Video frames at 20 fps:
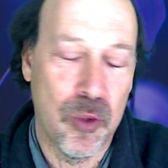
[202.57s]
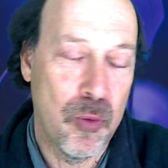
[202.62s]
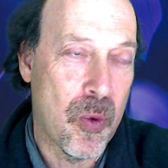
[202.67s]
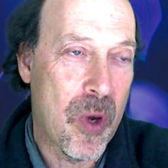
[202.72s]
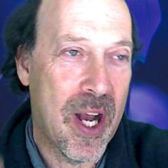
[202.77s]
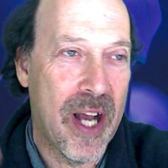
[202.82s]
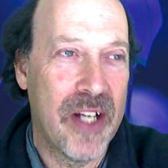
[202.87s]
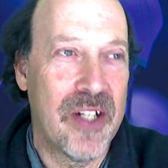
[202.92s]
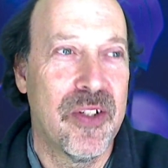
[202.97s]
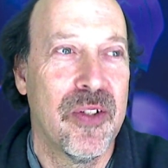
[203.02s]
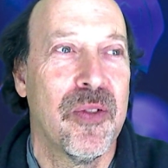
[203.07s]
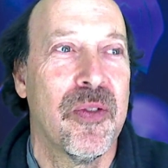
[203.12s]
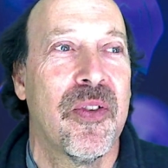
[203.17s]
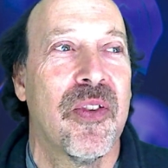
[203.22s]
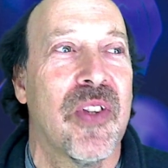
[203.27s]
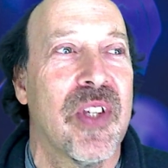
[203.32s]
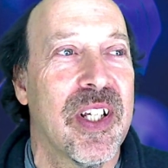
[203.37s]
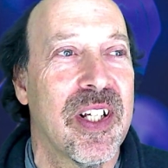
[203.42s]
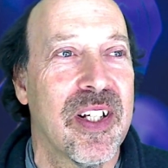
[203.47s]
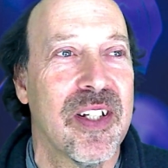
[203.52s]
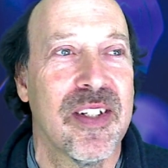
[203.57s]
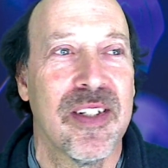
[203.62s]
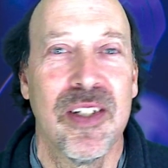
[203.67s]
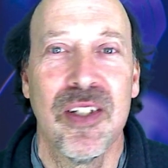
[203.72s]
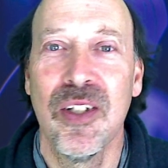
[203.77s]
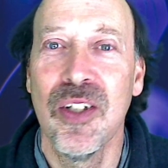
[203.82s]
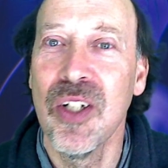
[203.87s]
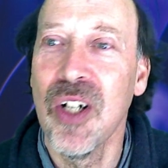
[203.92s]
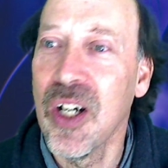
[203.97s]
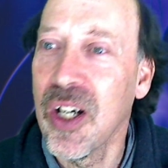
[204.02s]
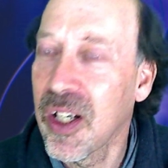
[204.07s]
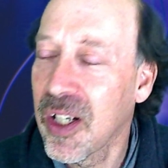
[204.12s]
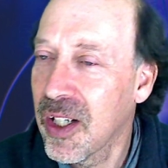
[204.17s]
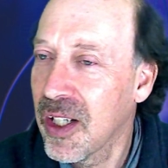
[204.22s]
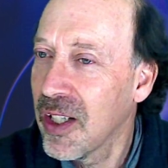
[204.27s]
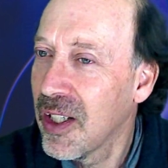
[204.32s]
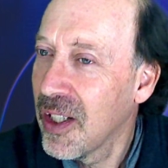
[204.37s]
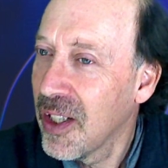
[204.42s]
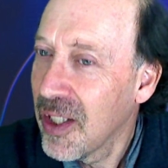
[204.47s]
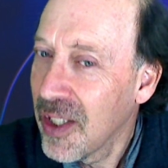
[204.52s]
why do things look